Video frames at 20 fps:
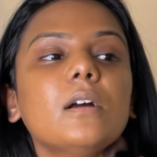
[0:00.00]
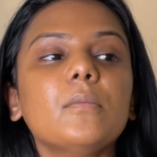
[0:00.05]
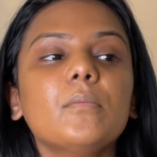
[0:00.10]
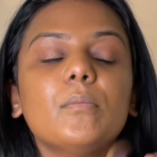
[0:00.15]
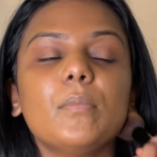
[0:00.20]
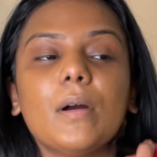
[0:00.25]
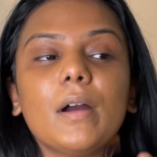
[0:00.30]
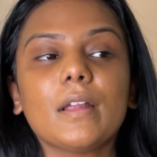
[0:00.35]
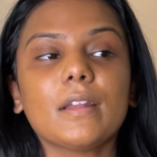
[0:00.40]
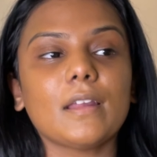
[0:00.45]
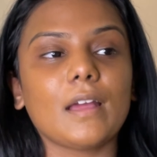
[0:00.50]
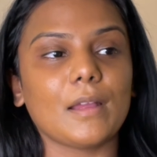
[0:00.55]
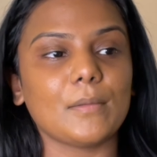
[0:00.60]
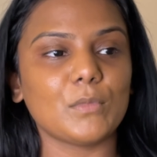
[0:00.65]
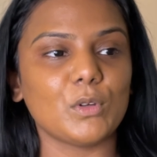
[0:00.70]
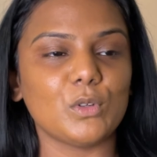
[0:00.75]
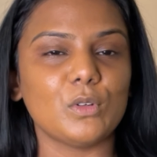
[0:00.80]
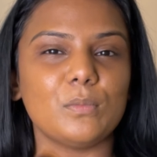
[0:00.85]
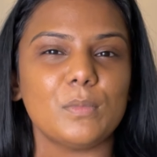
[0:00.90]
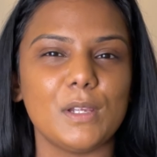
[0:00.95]
but I'm
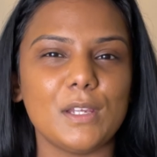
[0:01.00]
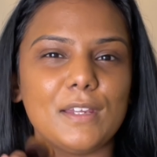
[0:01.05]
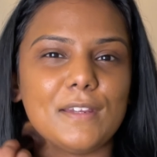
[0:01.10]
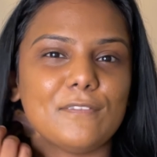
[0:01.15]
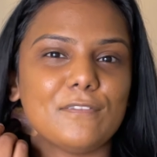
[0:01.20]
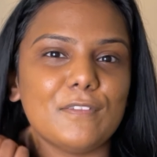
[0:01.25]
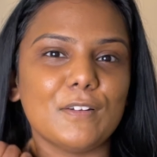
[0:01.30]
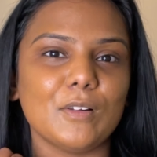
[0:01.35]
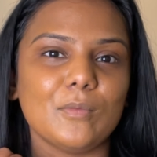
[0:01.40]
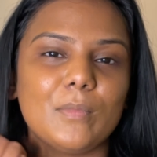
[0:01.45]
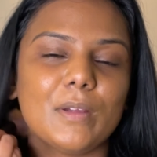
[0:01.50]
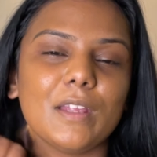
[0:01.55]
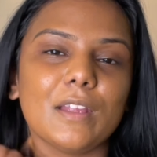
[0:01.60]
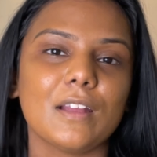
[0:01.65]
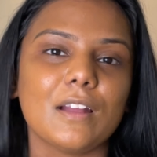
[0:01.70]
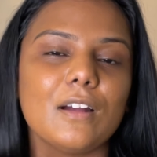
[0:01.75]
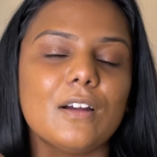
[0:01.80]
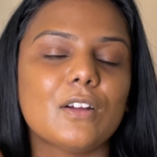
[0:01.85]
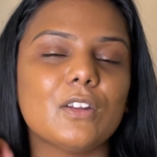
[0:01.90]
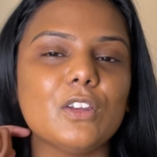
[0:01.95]
gonna be
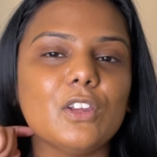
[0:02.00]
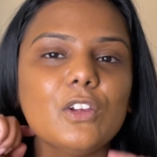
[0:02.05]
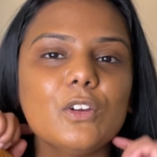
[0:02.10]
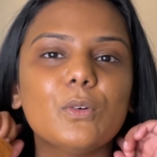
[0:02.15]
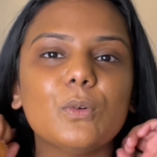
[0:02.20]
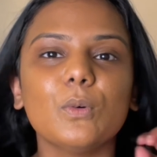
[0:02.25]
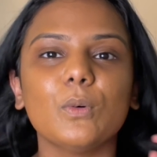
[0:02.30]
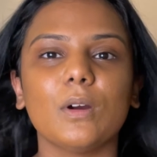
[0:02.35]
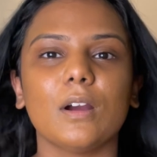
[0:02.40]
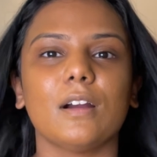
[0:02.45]
filming a new